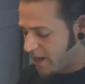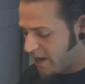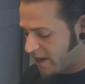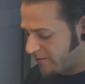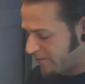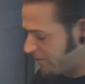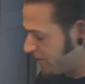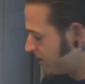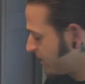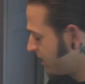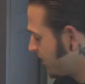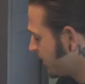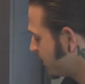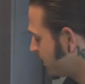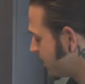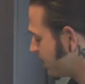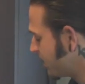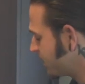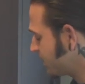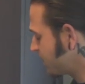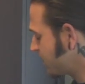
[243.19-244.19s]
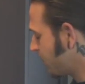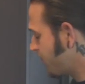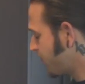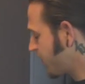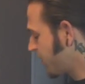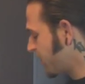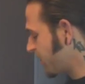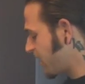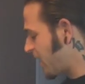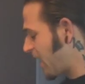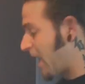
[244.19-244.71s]
And vanilla is
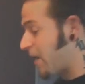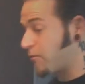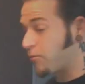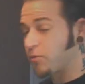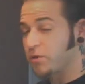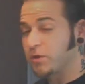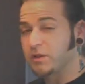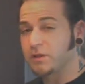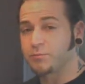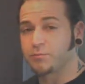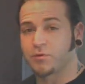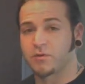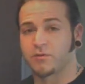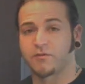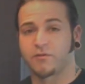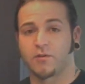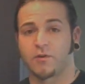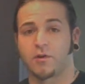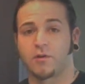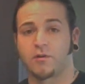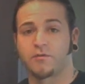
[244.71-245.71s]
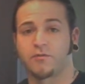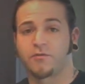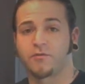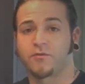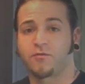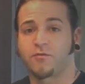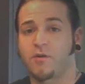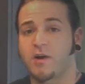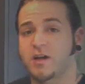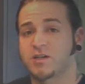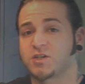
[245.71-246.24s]
something that I really prefer
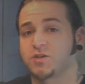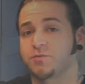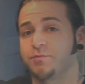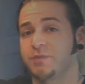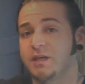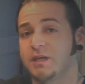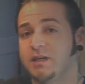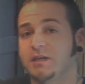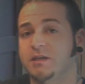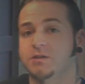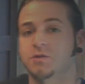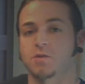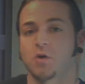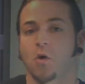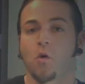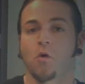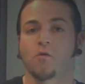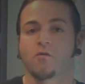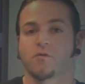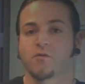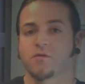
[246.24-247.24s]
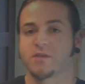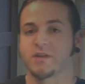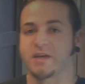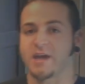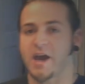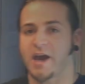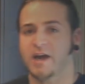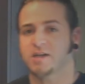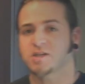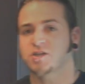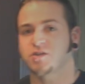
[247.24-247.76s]
fresh beans over
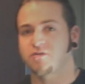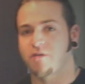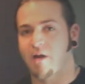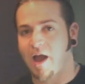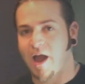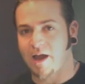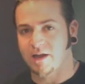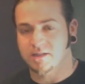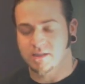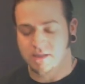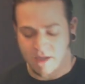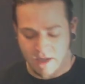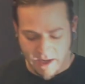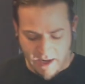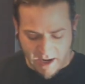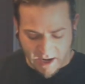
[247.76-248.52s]
the extracts.